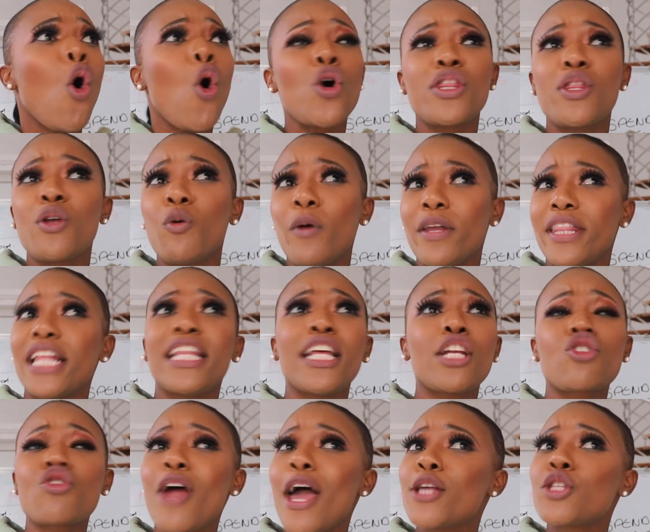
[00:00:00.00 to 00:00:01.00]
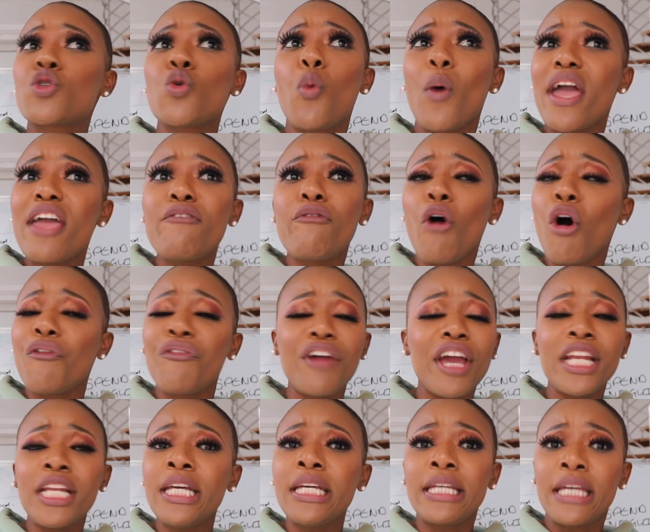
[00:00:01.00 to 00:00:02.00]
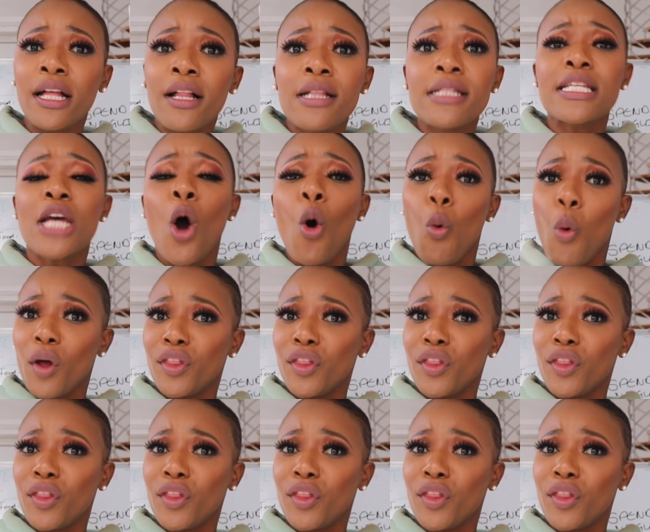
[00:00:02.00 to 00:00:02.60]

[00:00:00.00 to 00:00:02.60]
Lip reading: or whether they're trying to wave off any guilt.